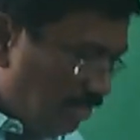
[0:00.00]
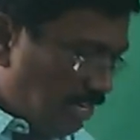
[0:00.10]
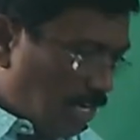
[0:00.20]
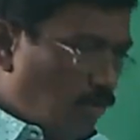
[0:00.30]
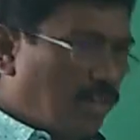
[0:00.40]

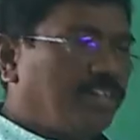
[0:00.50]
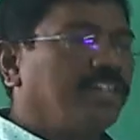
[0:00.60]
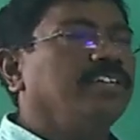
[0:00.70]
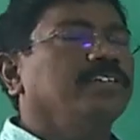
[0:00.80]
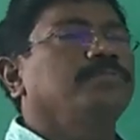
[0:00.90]
a
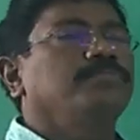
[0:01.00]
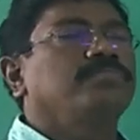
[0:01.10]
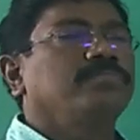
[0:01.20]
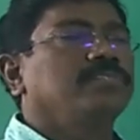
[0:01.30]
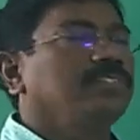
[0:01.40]
quantity
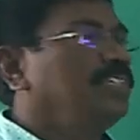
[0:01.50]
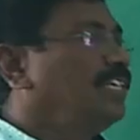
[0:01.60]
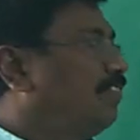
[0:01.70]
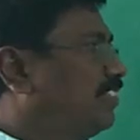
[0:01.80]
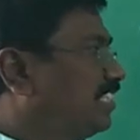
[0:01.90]

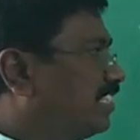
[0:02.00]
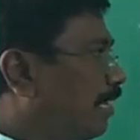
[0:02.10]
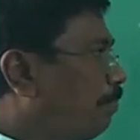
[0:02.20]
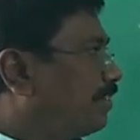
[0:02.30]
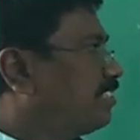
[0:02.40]
which is
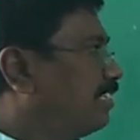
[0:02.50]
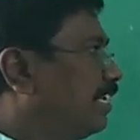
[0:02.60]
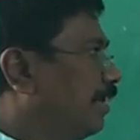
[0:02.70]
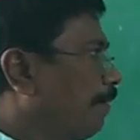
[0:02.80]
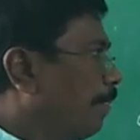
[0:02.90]

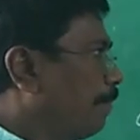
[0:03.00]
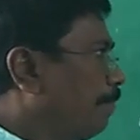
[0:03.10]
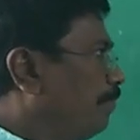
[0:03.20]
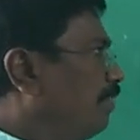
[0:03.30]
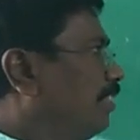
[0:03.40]
representing
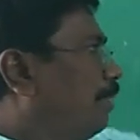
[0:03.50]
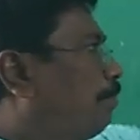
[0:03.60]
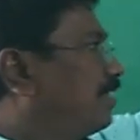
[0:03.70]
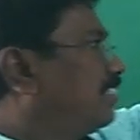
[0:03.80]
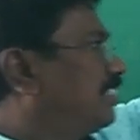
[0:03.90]
the
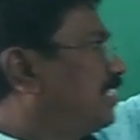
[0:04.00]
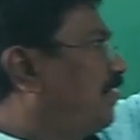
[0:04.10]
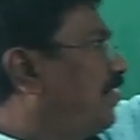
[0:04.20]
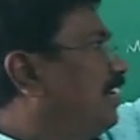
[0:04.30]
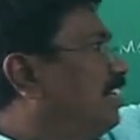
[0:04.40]
presence of
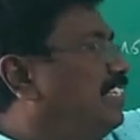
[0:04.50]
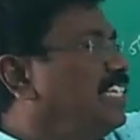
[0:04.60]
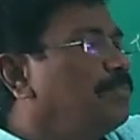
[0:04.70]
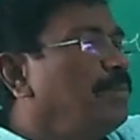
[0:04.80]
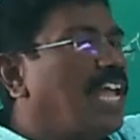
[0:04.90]

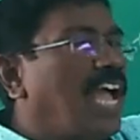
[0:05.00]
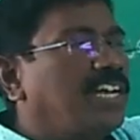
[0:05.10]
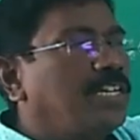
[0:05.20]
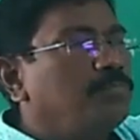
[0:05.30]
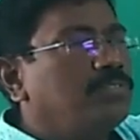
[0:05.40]
these many
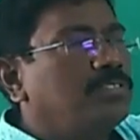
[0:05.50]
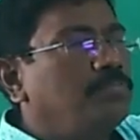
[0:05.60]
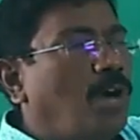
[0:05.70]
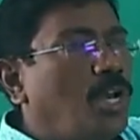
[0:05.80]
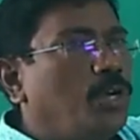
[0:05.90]
atoms,
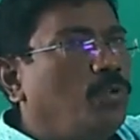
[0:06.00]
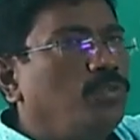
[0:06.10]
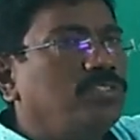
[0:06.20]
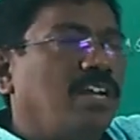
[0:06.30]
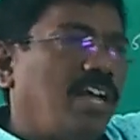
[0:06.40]

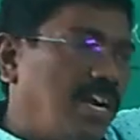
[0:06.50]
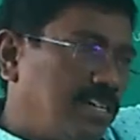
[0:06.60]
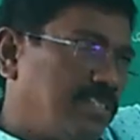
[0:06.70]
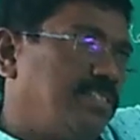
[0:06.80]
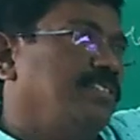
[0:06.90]
molecules or
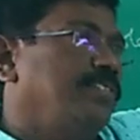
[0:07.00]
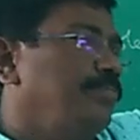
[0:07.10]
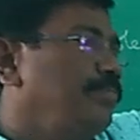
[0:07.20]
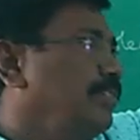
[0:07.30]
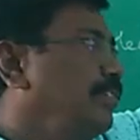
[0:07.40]
ions.
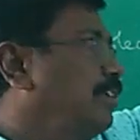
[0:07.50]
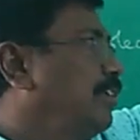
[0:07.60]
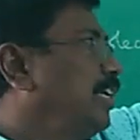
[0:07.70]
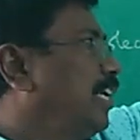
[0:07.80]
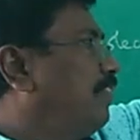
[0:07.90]

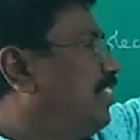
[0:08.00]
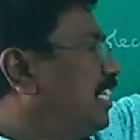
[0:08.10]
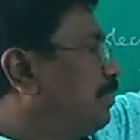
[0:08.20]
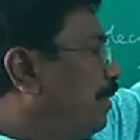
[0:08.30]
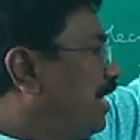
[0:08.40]
If
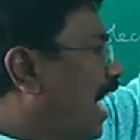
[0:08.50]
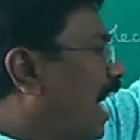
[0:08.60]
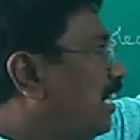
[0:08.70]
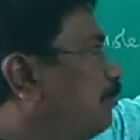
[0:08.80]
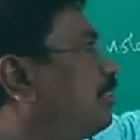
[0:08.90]
these many
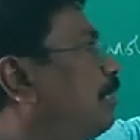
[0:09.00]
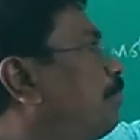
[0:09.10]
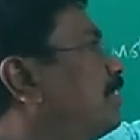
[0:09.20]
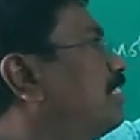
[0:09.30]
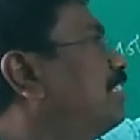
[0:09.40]
atoms are
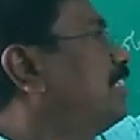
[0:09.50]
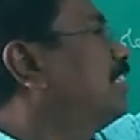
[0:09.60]
present,